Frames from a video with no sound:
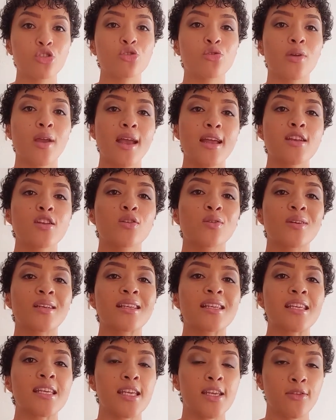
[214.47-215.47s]

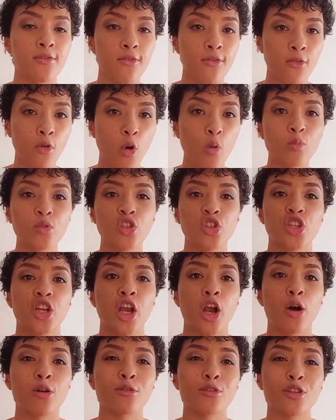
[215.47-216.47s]
adequately inform
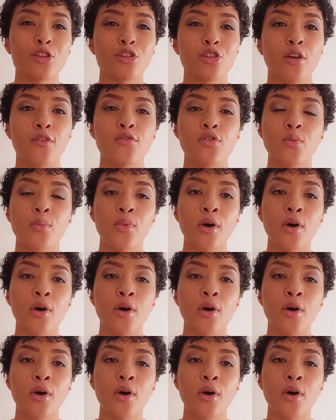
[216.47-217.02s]
shareholders of the